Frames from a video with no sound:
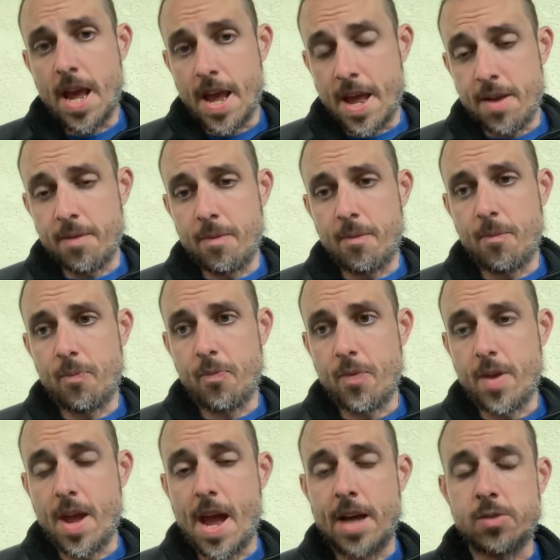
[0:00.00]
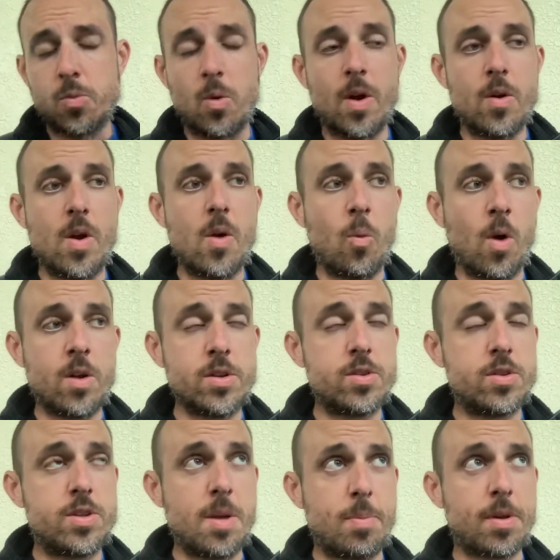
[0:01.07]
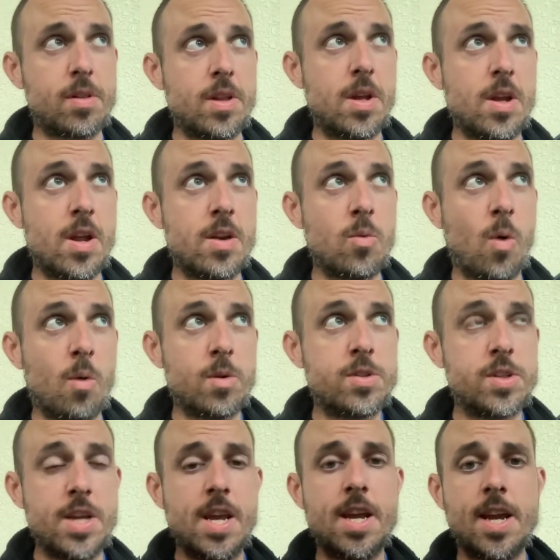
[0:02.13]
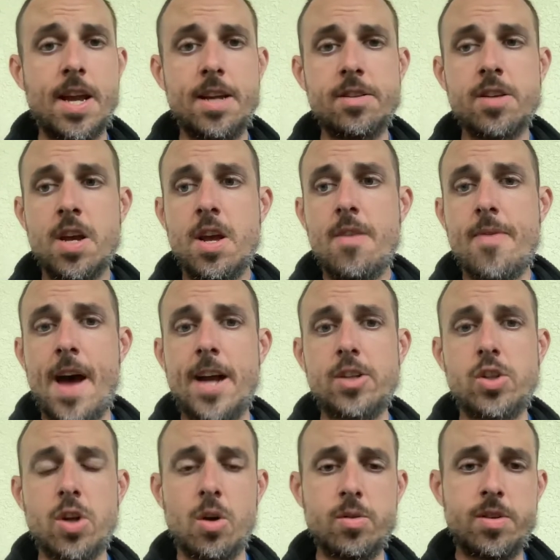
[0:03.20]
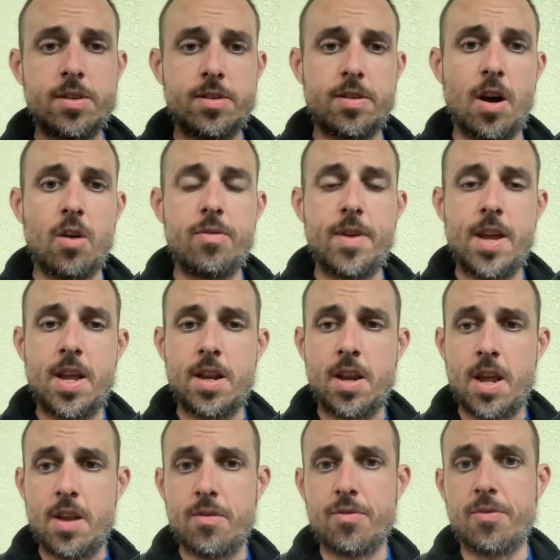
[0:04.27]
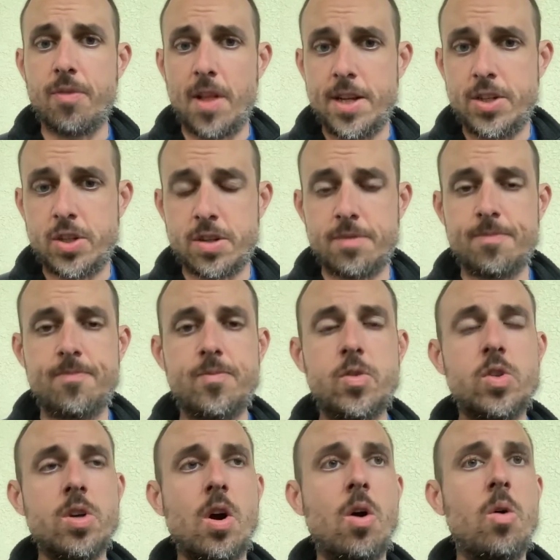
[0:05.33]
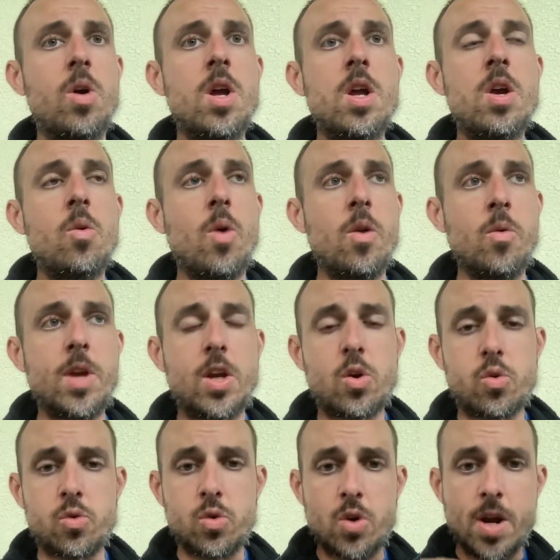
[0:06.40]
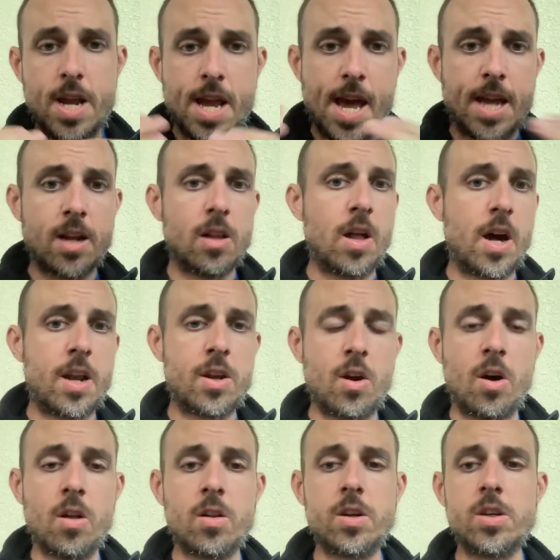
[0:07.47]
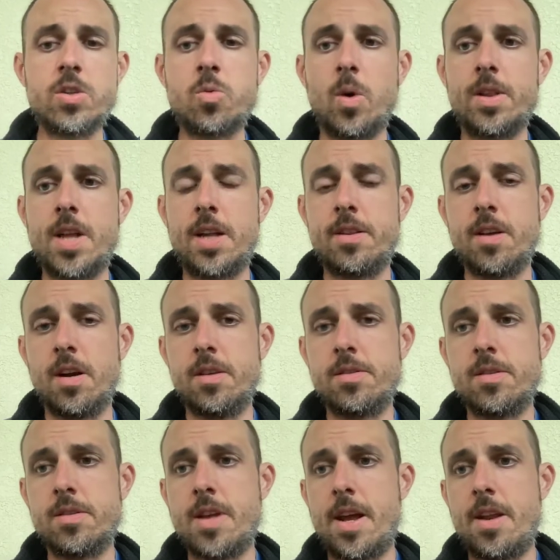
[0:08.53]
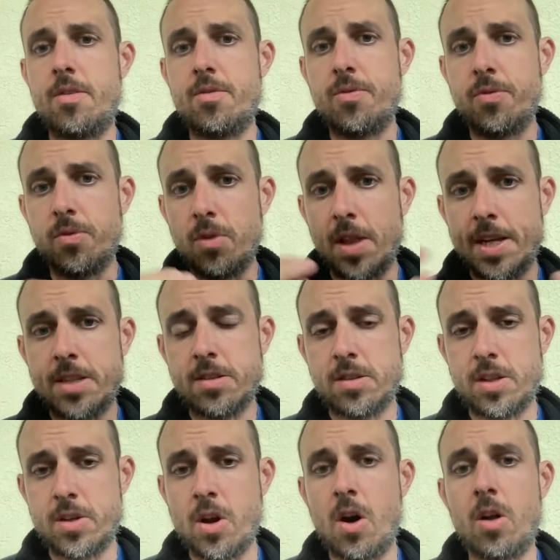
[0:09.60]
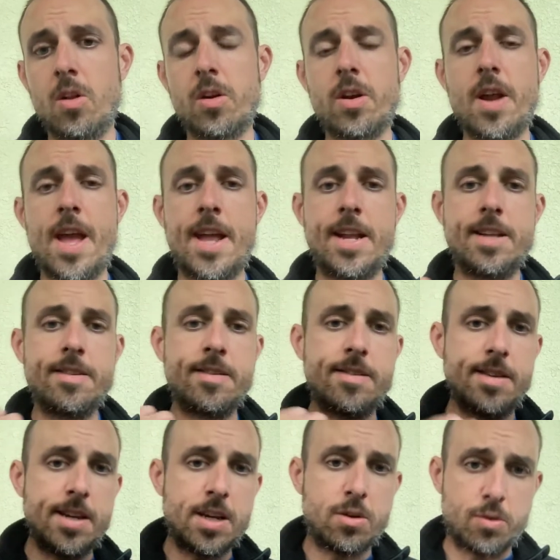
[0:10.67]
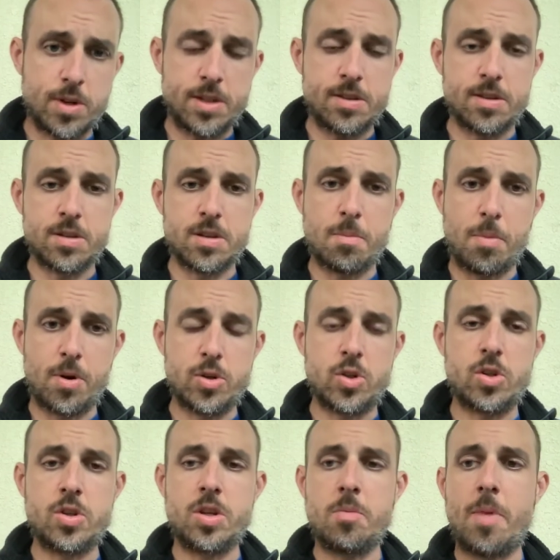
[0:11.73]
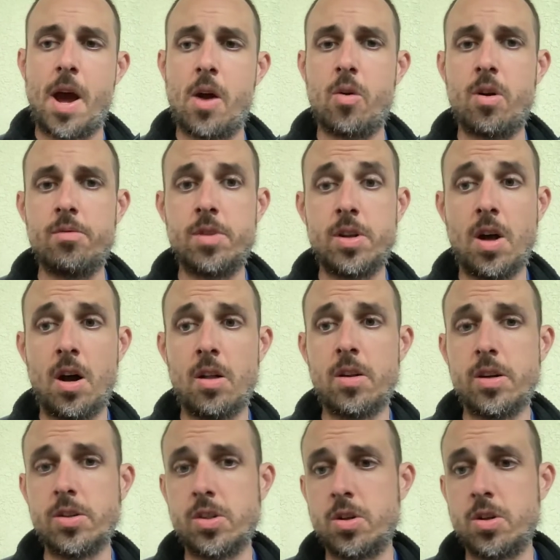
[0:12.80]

And as what typically and what we're seeing is that shows itself in inflation. So when we create a lot of dollars, what that does is that inflates the dollar and it decreases the purchasing power of the dollar.